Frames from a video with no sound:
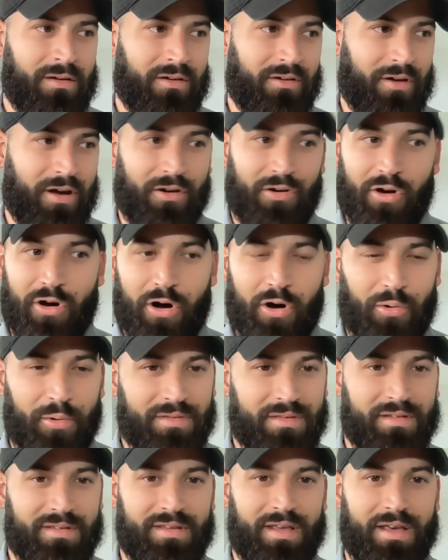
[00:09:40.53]
I know
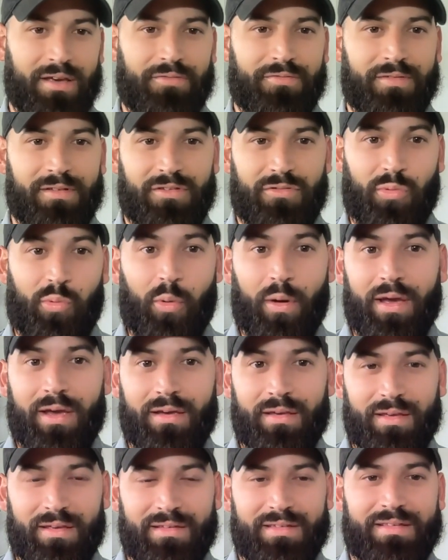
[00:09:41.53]
always the safest
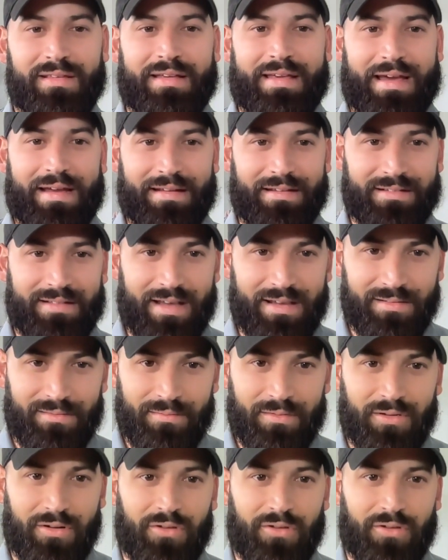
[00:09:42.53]
way is getting that,